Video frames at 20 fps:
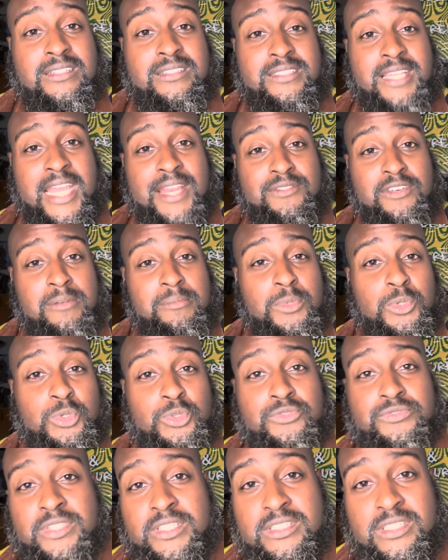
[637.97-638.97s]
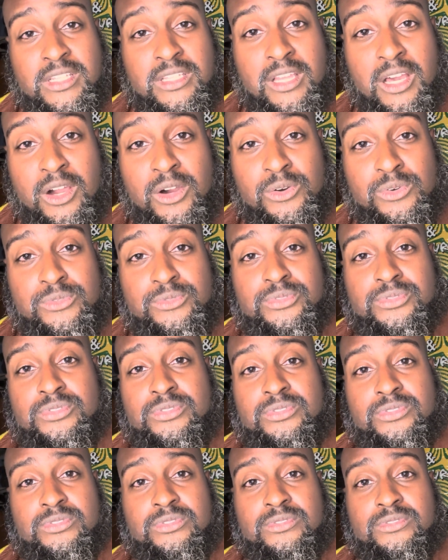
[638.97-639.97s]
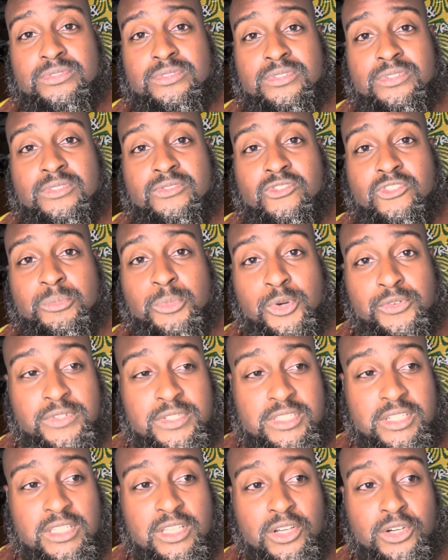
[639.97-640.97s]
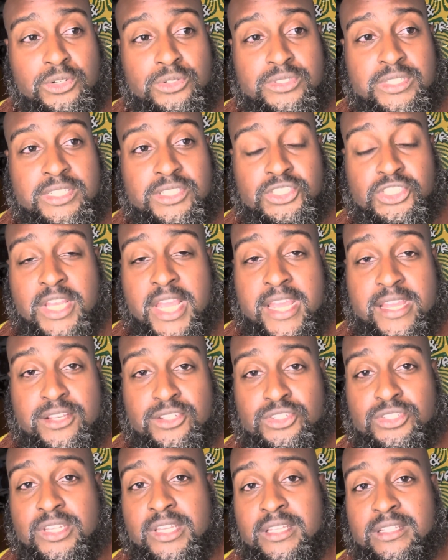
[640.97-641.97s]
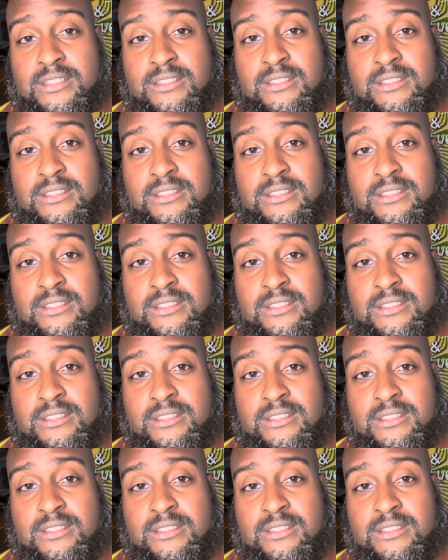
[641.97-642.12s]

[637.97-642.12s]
They removed his clothes. Removed his clothes and changed it.